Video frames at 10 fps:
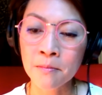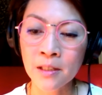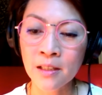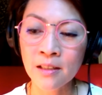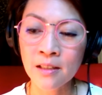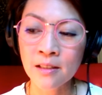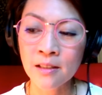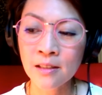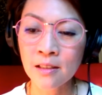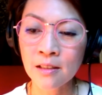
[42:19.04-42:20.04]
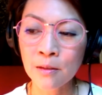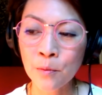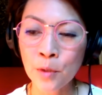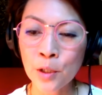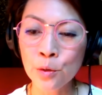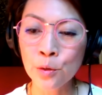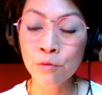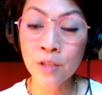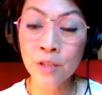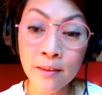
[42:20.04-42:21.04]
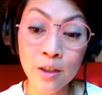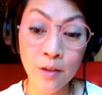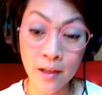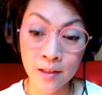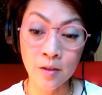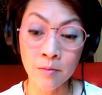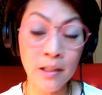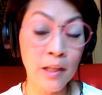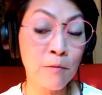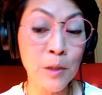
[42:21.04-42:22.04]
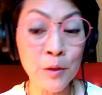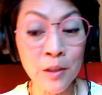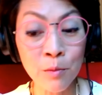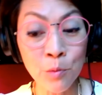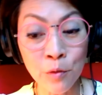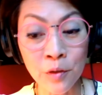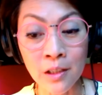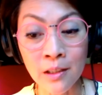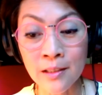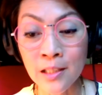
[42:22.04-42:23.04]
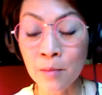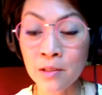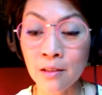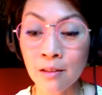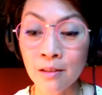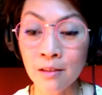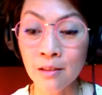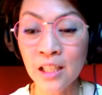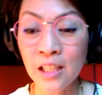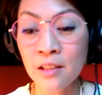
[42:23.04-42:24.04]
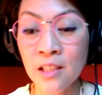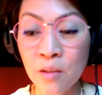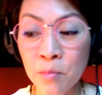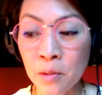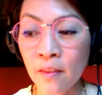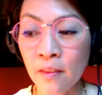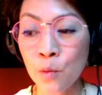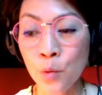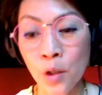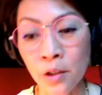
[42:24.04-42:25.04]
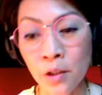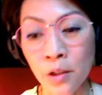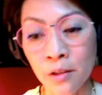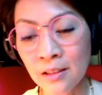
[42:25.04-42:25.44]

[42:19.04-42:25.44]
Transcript: because when you read the transcript and even when you see the movie, it seems inconceivable that they would.